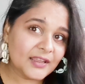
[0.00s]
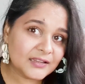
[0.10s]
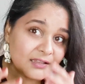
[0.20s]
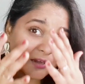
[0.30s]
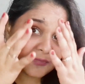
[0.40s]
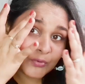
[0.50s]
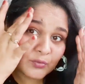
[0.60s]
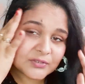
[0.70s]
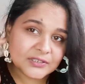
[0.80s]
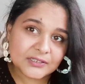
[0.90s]
loved
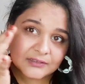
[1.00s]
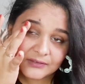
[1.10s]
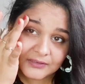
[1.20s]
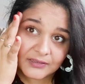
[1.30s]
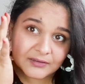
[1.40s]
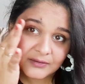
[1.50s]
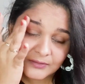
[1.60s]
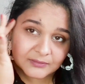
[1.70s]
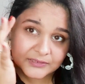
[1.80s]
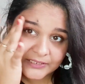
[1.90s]
using
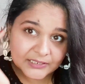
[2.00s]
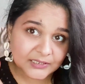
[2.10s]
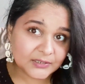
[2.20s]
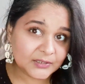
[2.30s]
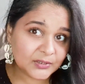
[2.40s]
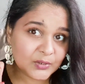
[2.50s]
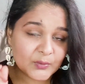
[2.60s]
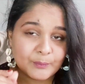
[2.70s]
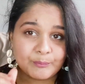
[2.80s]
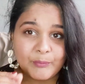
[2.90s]
like
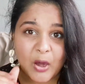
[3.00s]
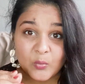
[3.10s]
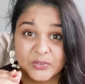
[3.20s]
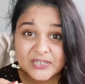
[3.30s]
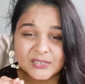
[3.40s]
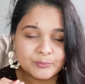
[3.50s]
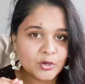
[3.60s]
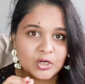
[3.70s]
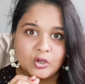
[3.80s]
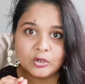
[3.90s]
powdered
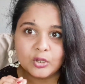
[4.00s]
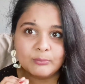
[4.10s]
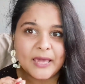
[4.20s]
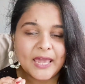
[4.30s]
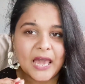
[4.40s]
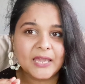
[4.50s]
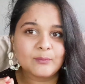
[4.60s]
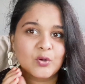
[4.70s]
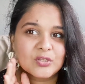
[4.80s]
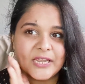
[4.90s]
product on my
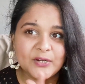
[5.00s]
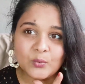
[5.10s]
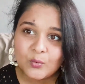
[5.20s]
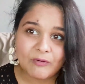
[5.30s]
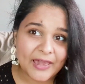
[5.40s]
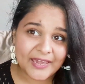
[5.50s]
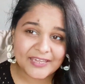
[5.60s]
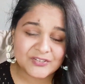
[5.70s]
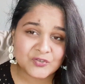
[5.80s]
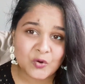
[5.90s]
eyebrows. I don't know why
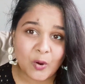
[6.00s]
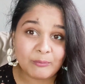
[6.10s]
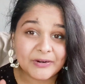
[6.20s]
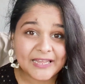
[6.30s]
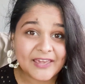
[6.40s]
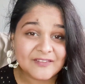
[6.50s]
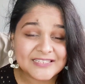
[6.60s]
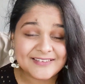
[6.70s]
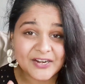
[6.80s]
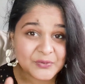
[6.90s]
I stopped, but I will
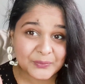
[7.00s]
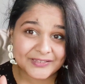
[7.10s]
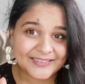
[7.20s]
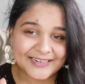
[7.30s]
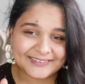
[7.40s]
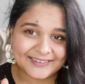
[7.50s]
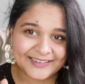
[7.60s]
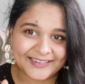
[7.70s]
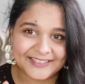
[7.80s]
start doing that again.